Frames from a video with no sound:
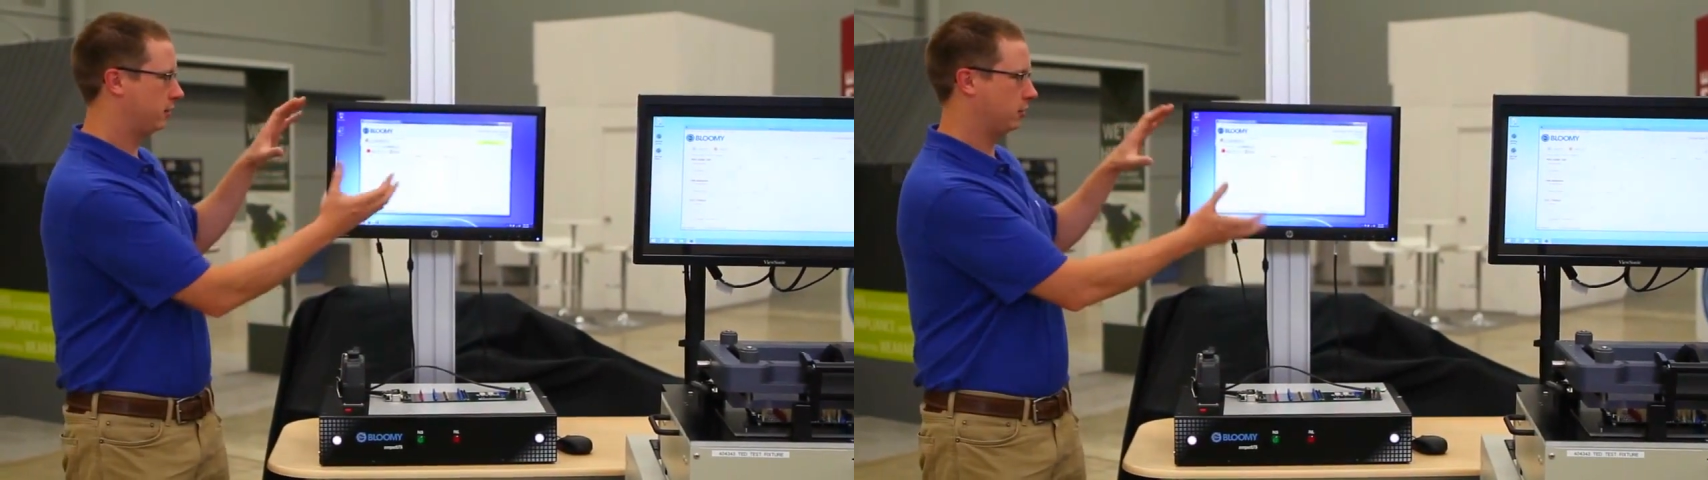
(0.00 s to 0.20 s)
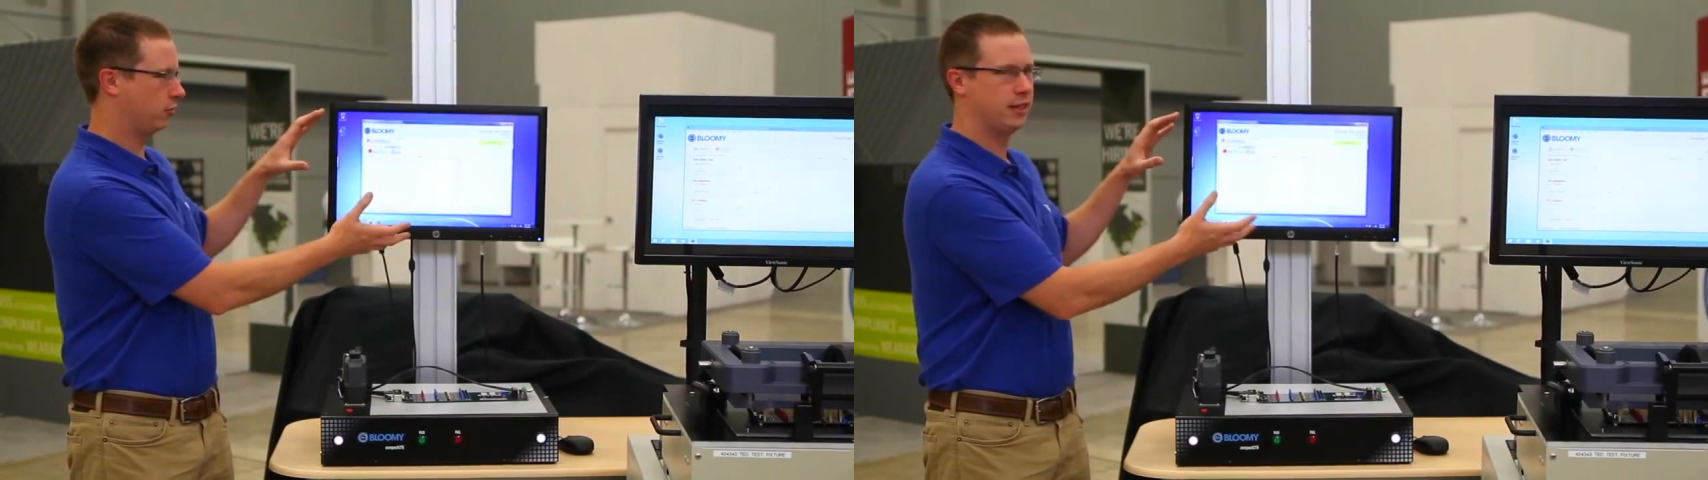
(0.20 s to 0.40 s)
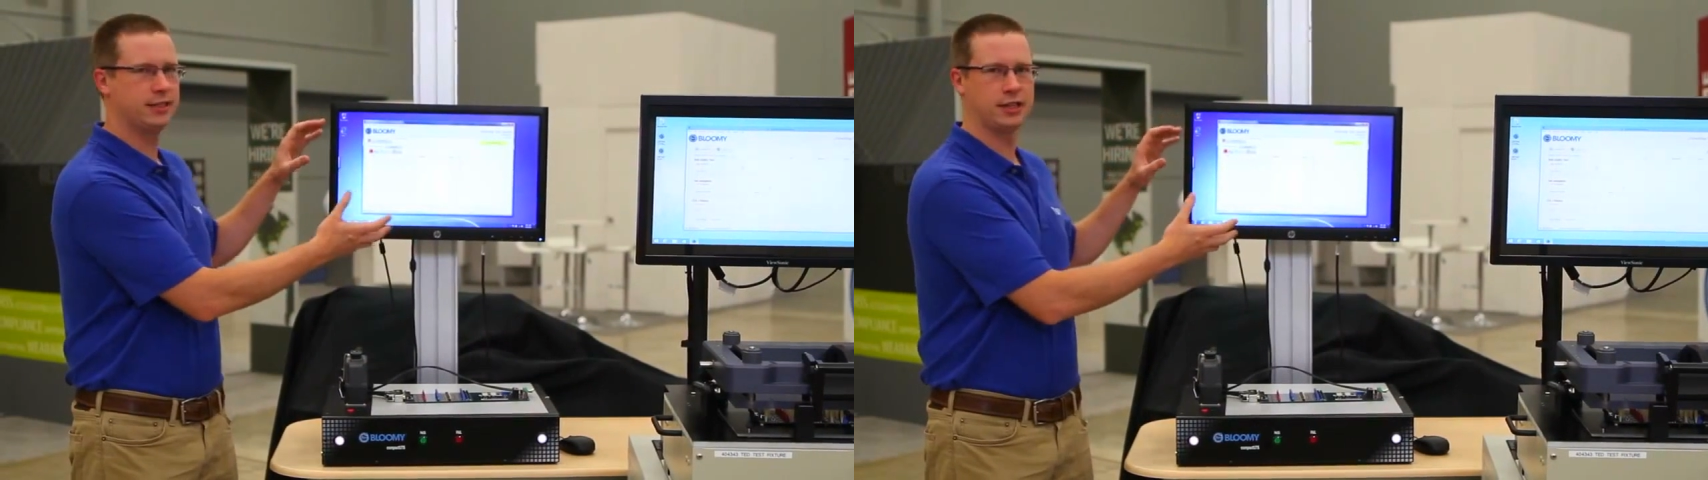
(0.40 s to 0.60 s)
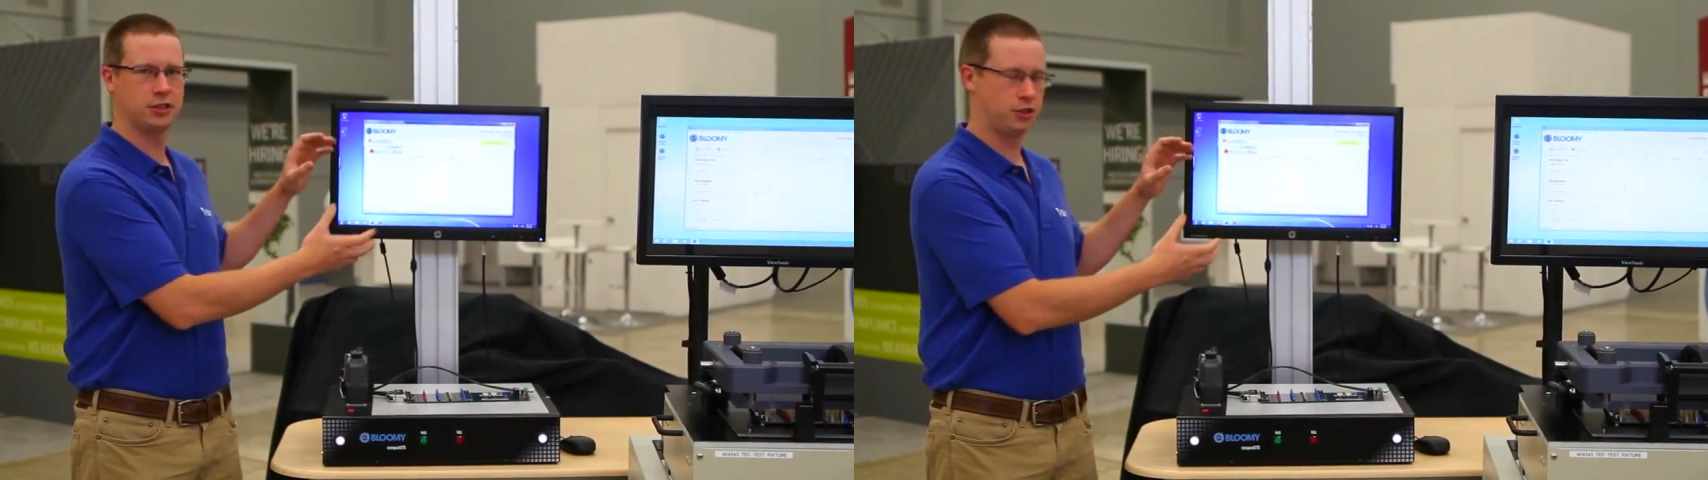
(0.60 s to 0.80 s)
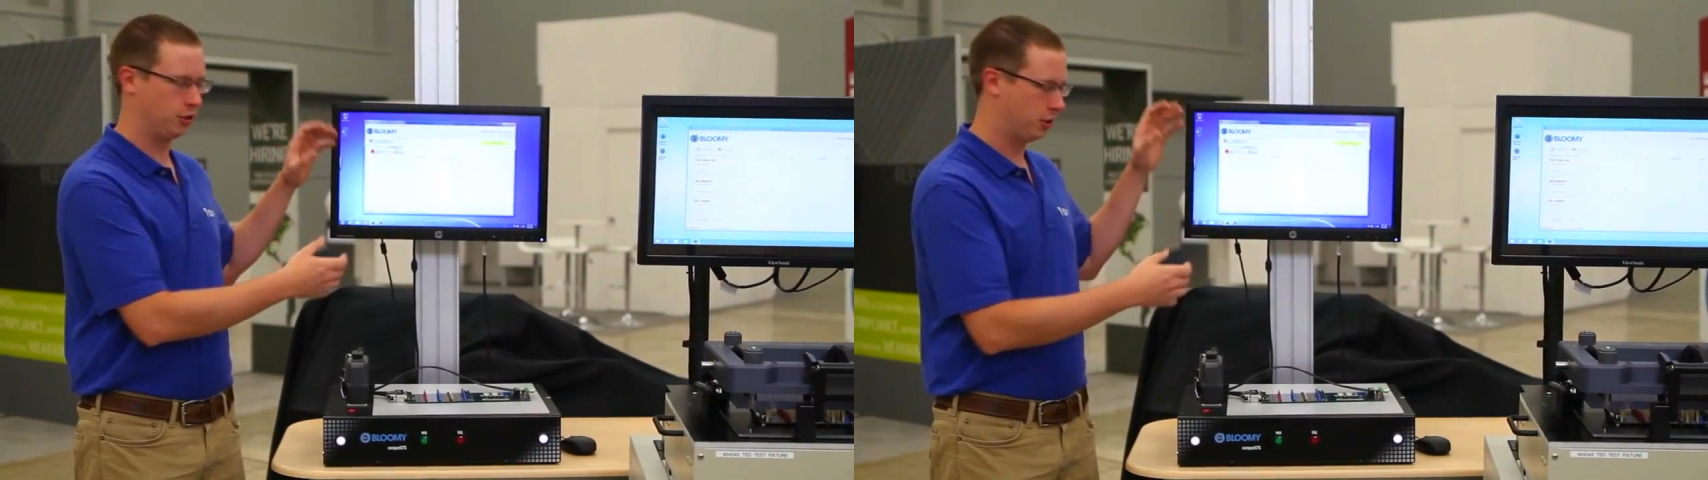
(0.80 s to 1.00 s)
the trace
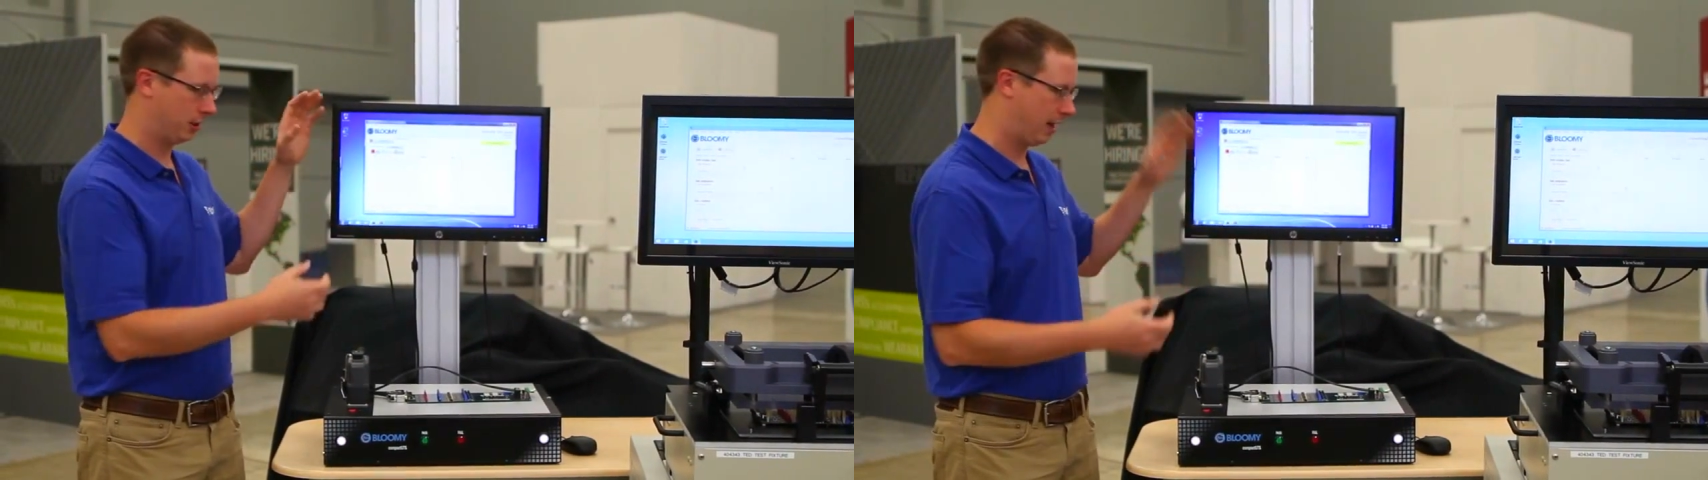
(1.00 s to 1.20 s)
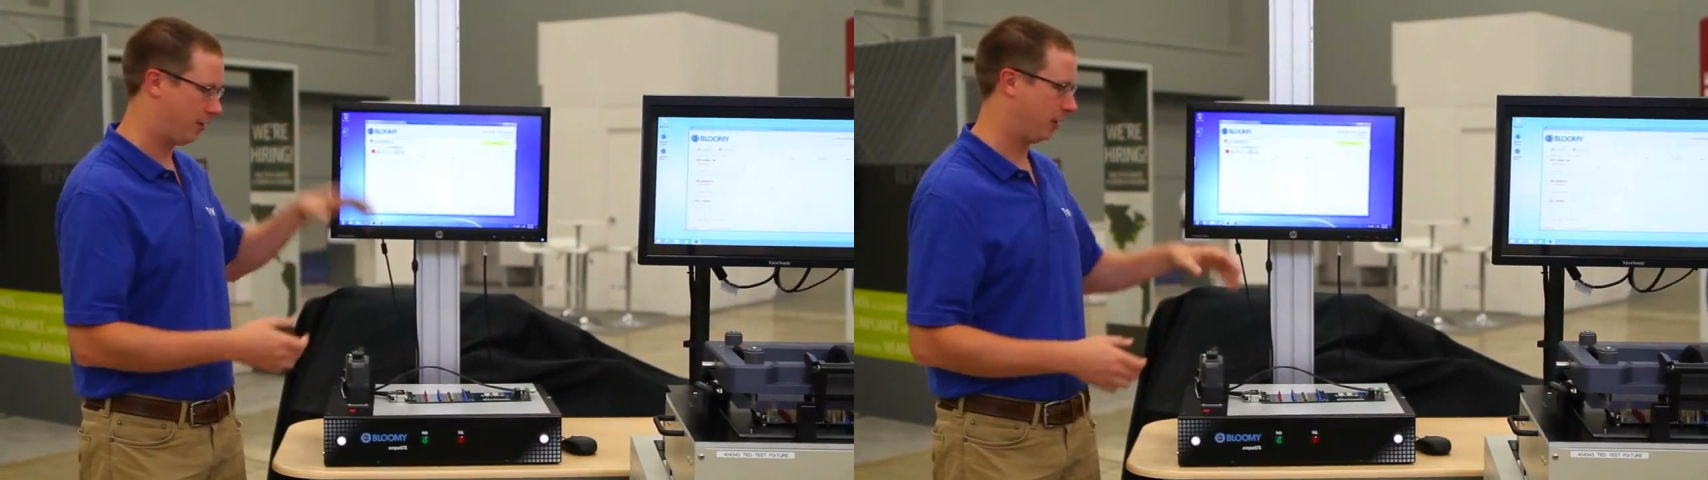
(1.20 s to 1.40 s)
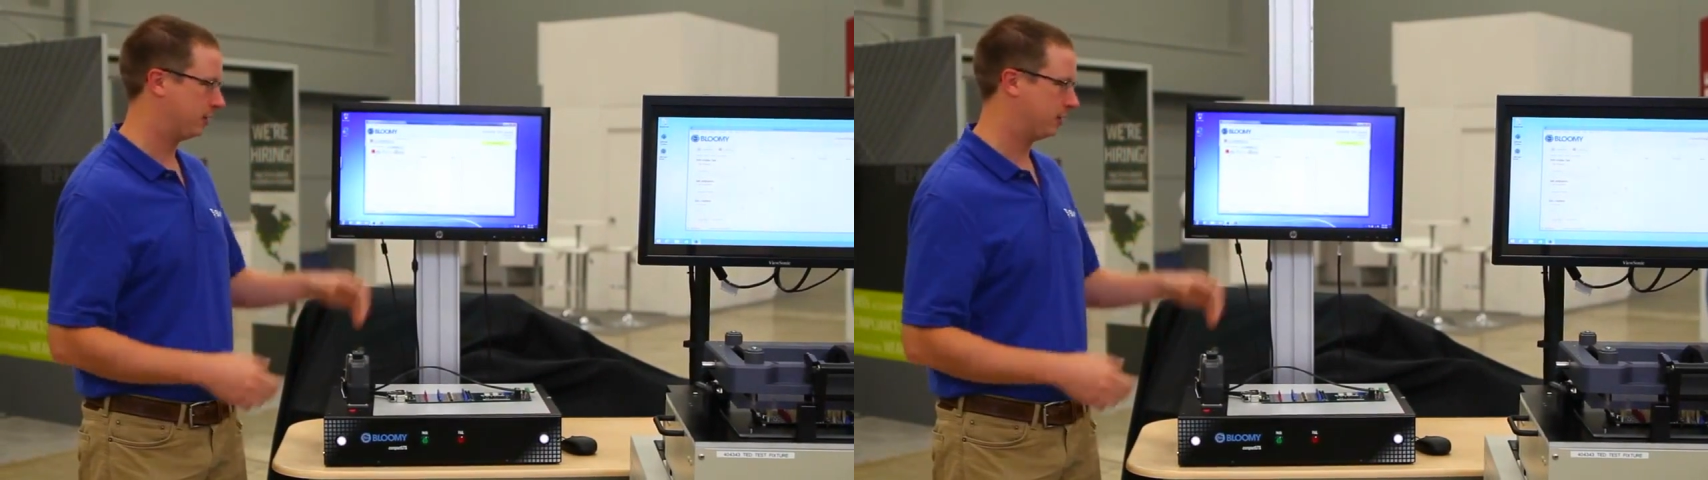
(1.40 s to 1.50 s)
execution, allowing